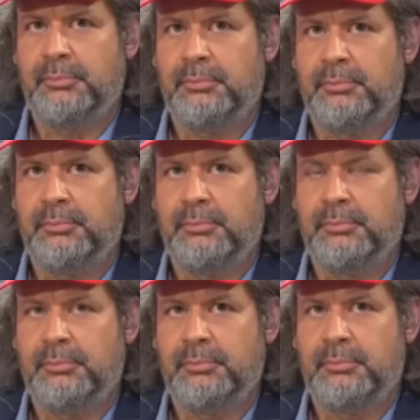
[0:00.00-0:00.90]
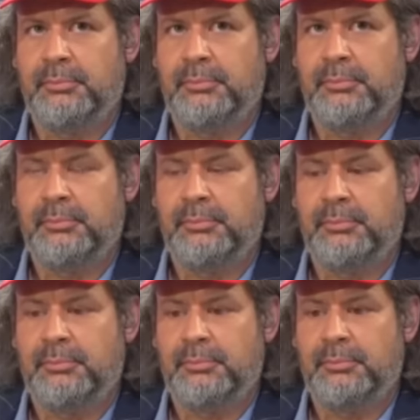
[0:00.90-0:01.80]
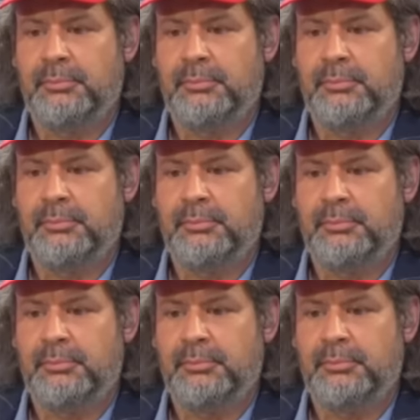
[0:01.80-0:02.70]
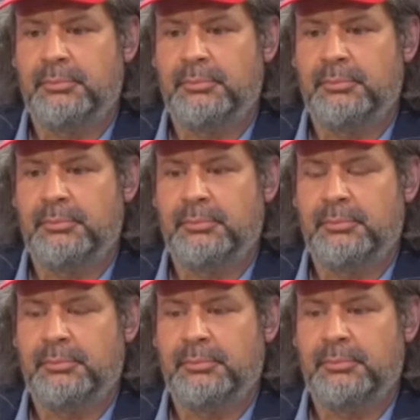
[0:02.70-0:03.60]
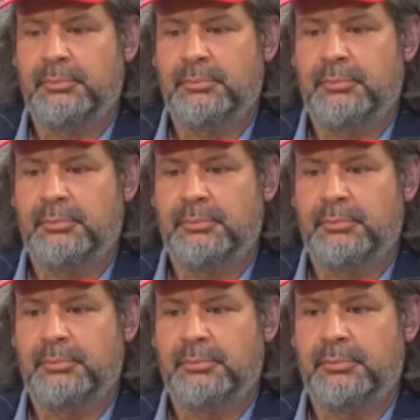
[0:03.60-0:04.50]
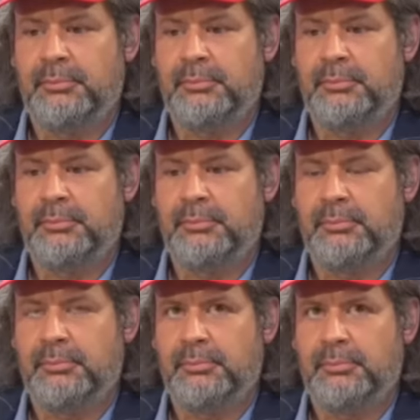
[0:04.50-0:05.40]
(not speaking)